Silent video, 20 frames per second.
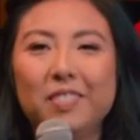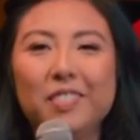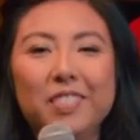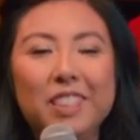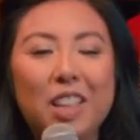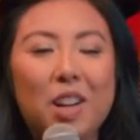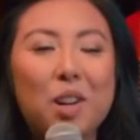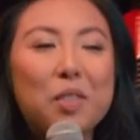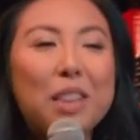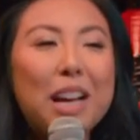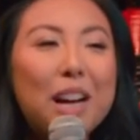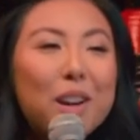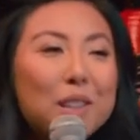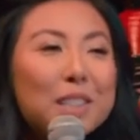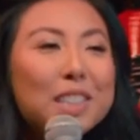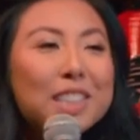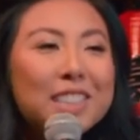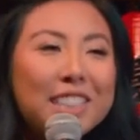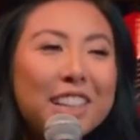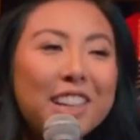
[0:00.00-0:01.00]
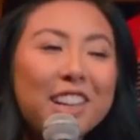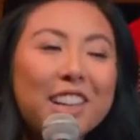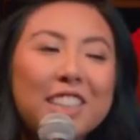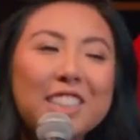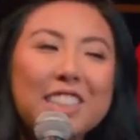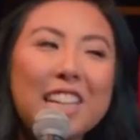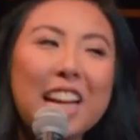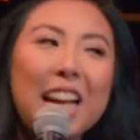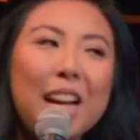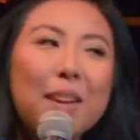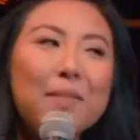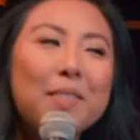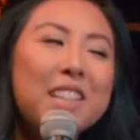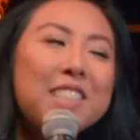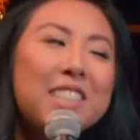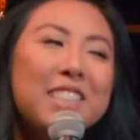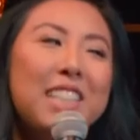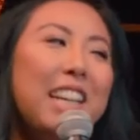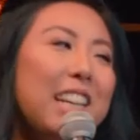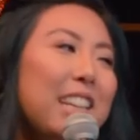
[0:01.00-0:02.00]
No, that was a stereotype.
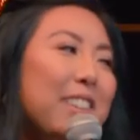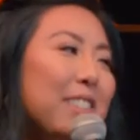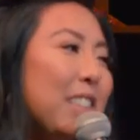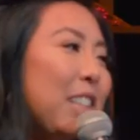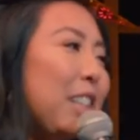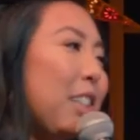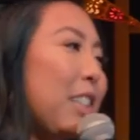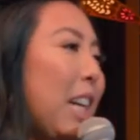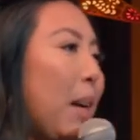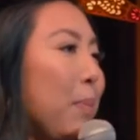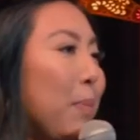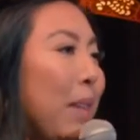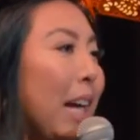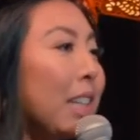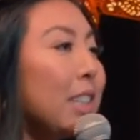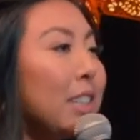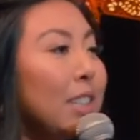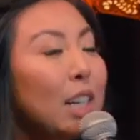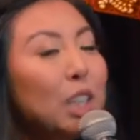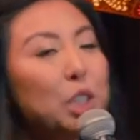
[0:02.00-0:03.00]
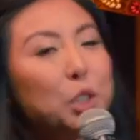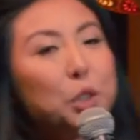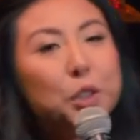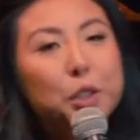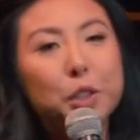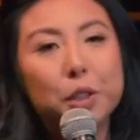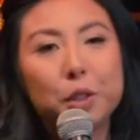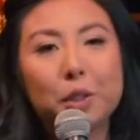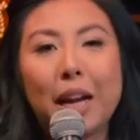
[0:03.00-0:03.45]
That's a negative stereotype. That's not true.